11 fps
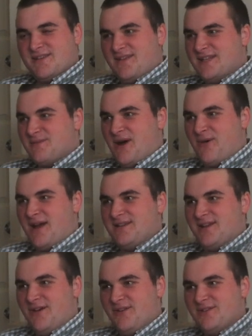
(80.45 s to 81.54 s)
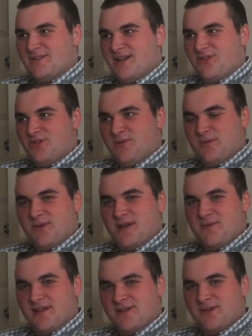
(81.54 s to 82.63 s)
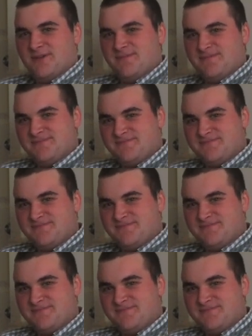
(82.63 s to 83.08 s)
that's about what I tell new people coming into it.